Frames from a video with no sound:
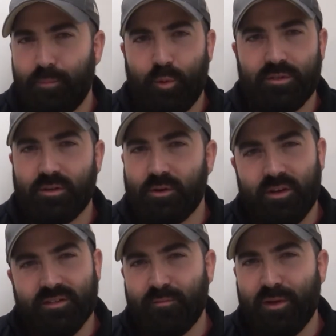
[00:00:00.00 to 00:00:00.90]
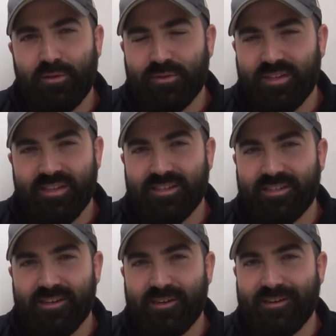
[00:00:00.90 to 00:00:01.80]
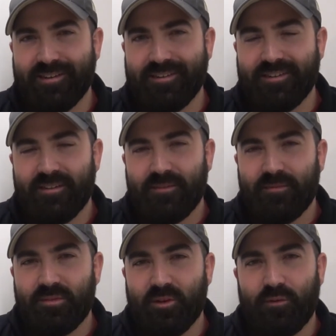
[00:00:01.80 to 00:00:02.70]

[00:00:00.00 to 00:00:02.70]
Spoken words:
Boys lacrosse, I'm not used to this. It's